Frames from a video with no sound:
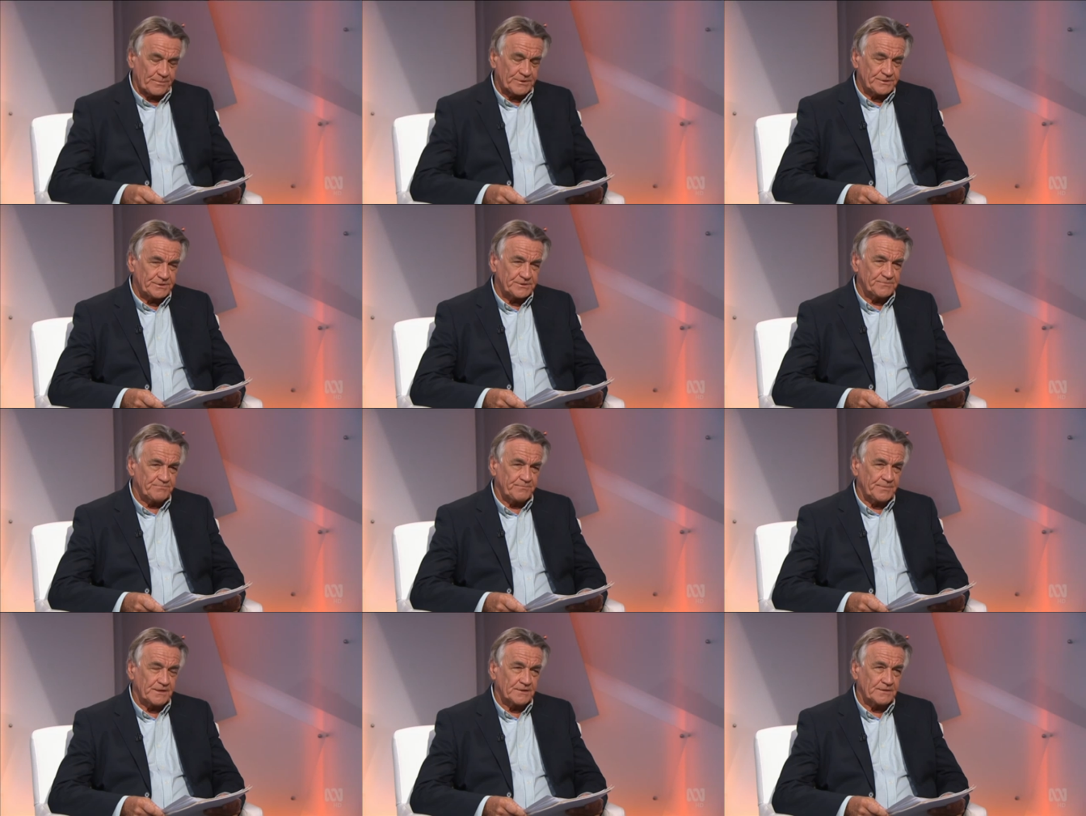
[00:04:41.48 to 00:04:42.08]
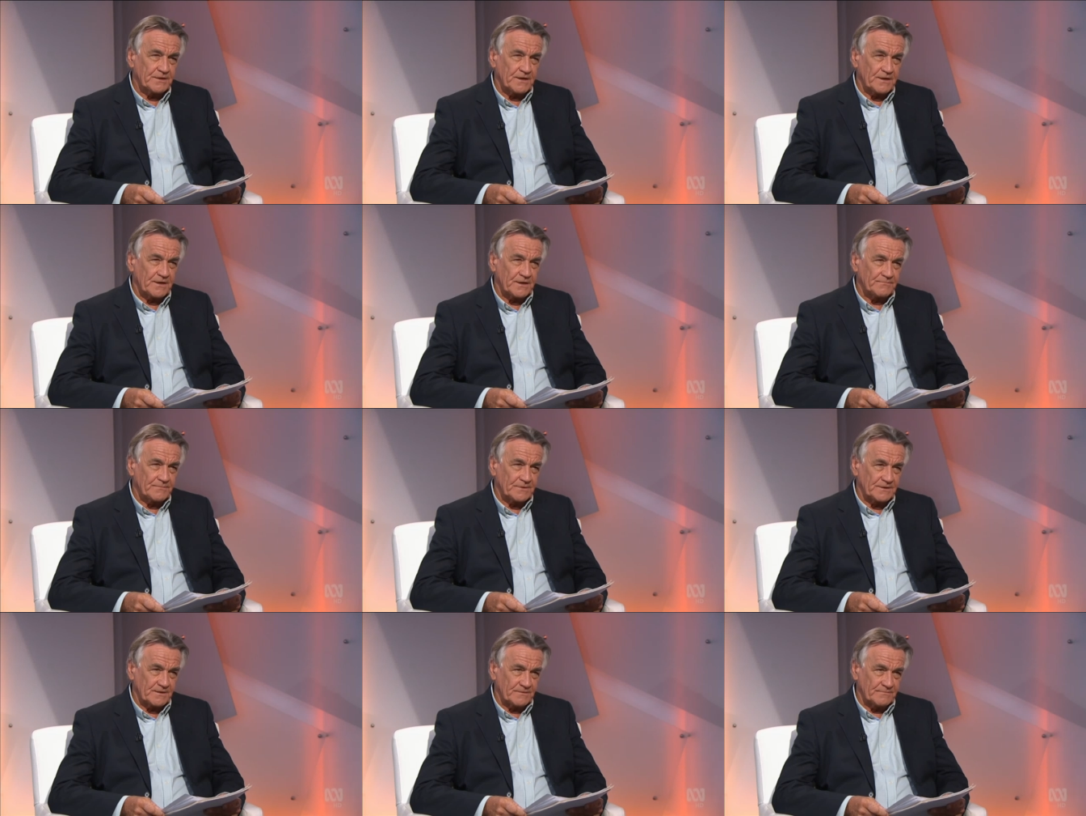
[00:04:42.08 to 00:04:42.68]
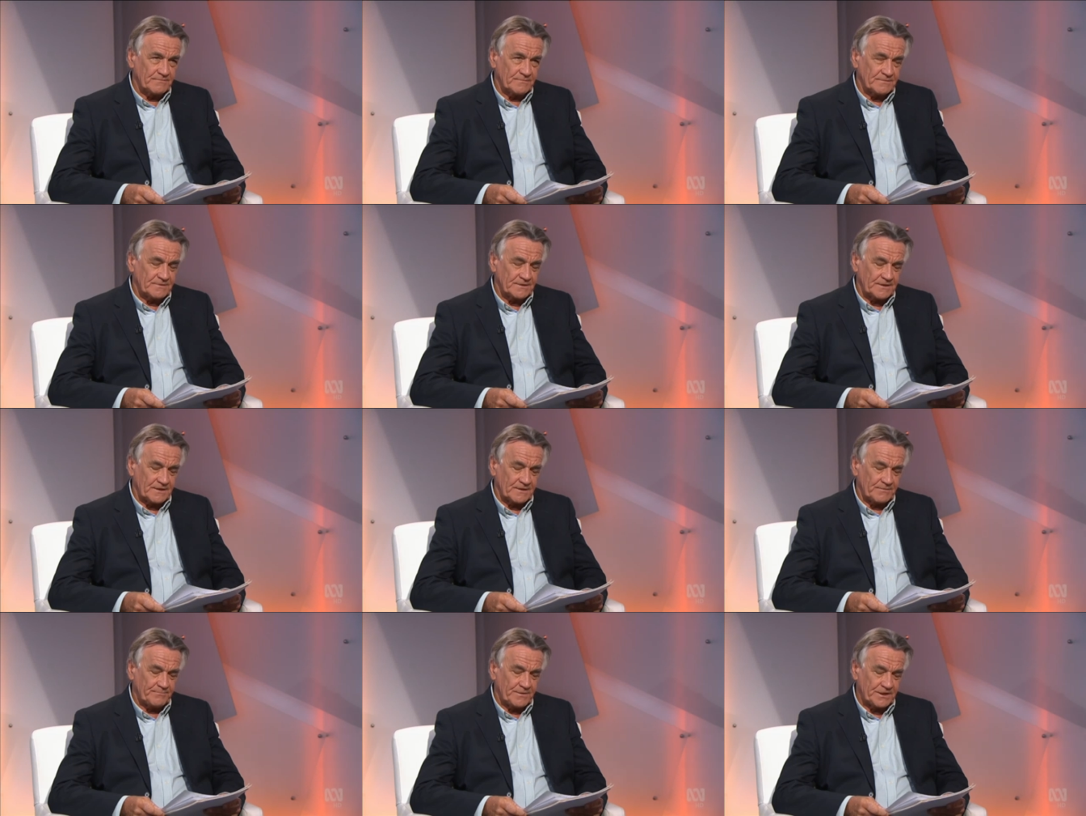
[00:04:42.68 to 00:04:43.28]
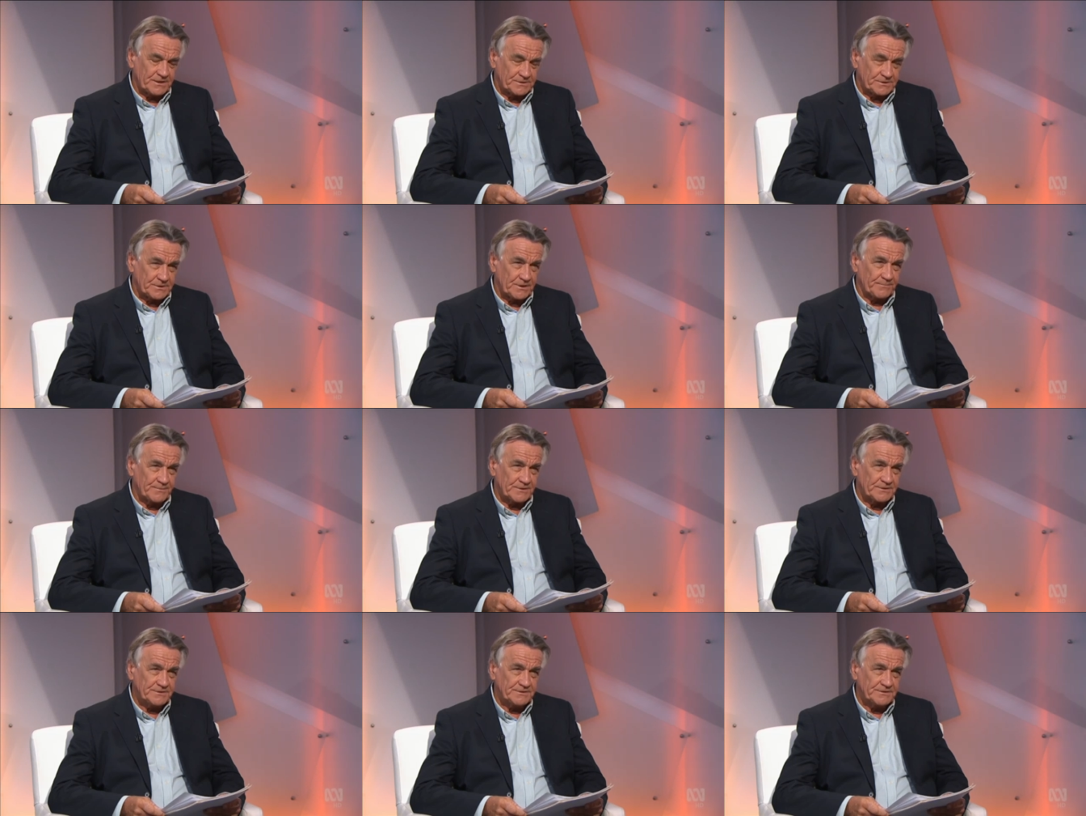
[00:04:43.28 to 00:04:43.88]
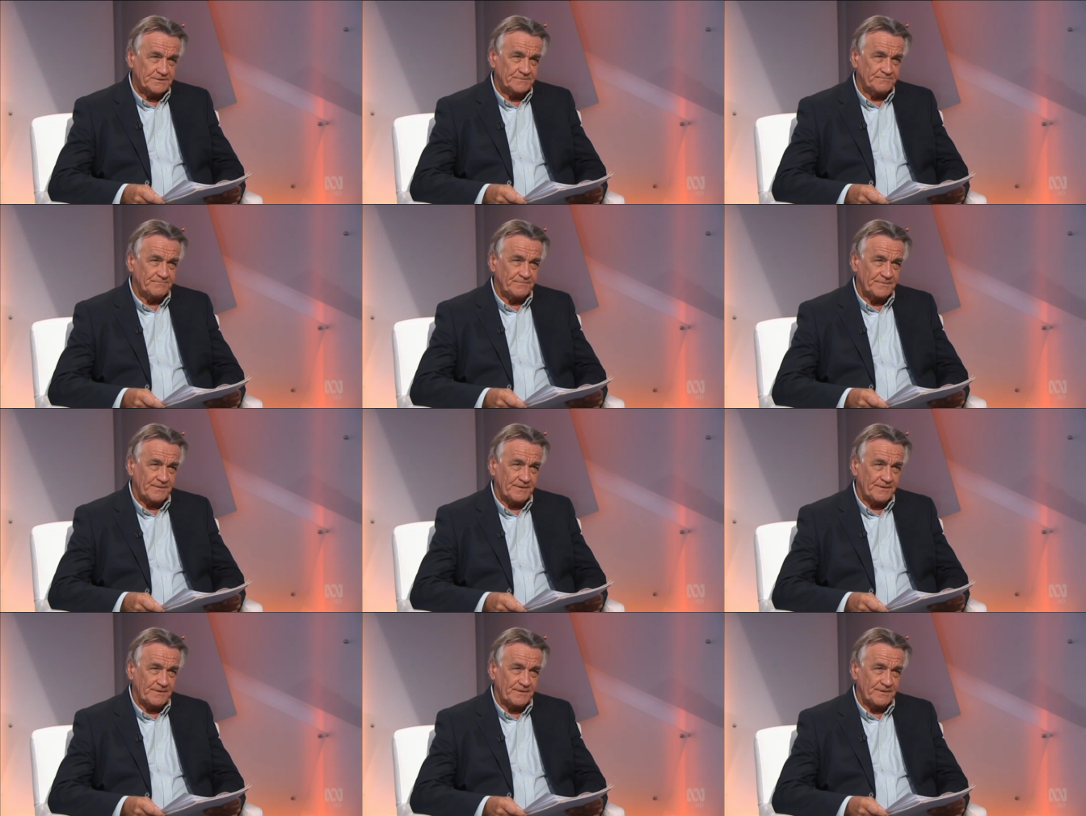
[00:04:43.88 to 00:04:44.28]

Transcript: produce bigger, uh, um, uh, bigger surpluses,